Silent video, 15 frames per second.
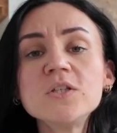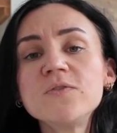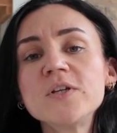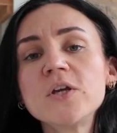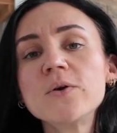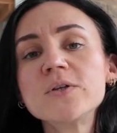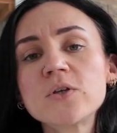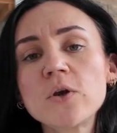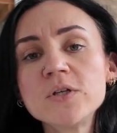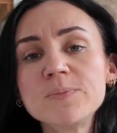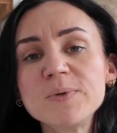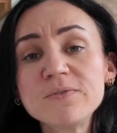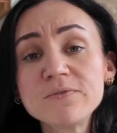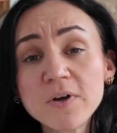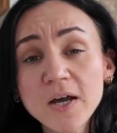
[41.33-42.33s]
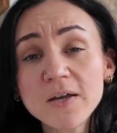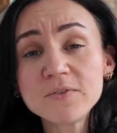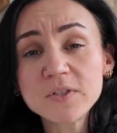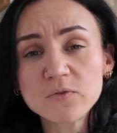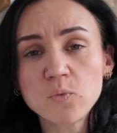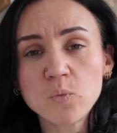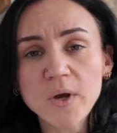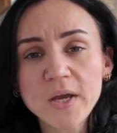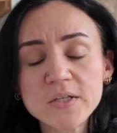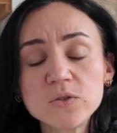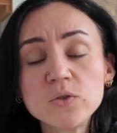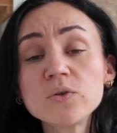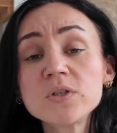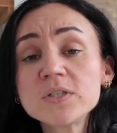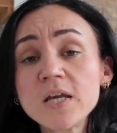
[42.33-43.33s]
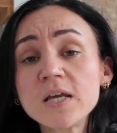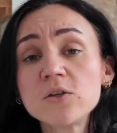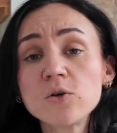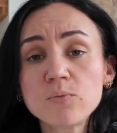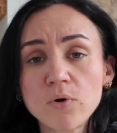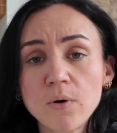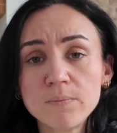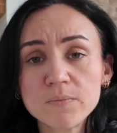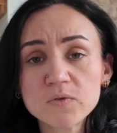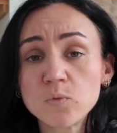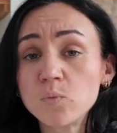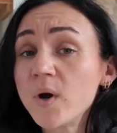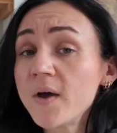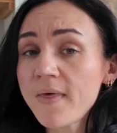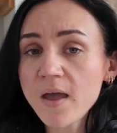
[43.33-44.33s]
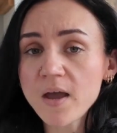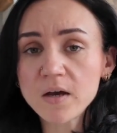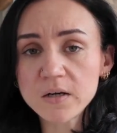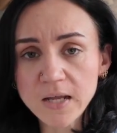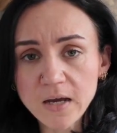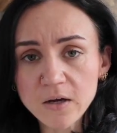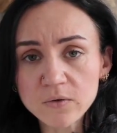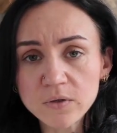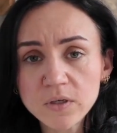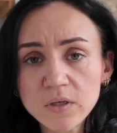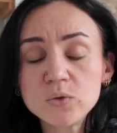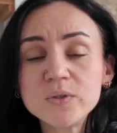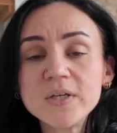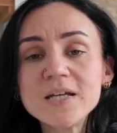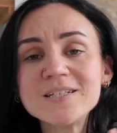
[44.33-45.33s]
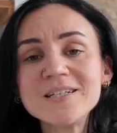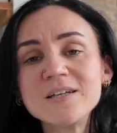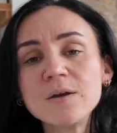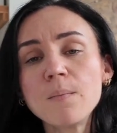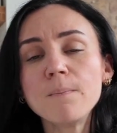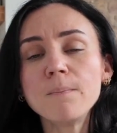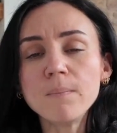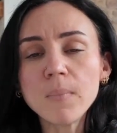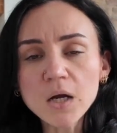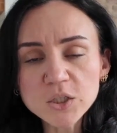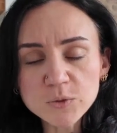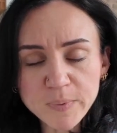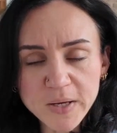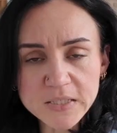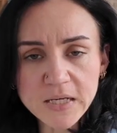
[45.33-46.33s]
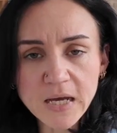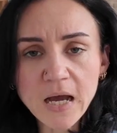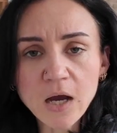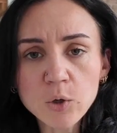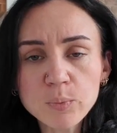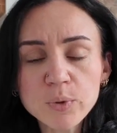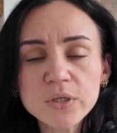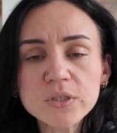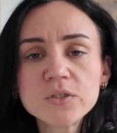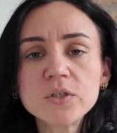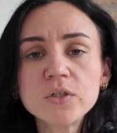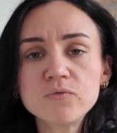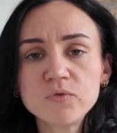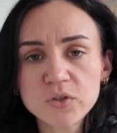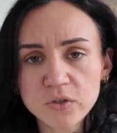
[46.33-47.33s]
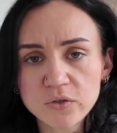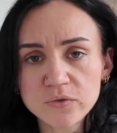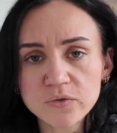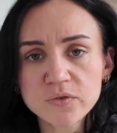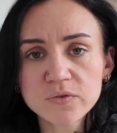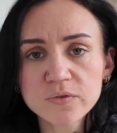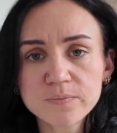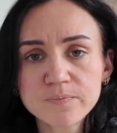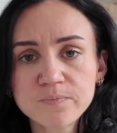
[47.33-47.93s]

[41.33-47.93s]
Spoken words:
this video is going to be 5 different ways you can take your prompts from where they are now to getting much better outputs and results.